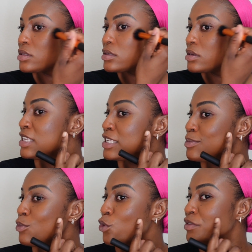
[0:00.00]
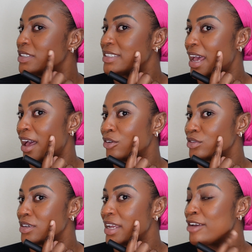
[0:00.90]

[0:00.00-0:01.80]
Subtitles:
So you see it's moved down.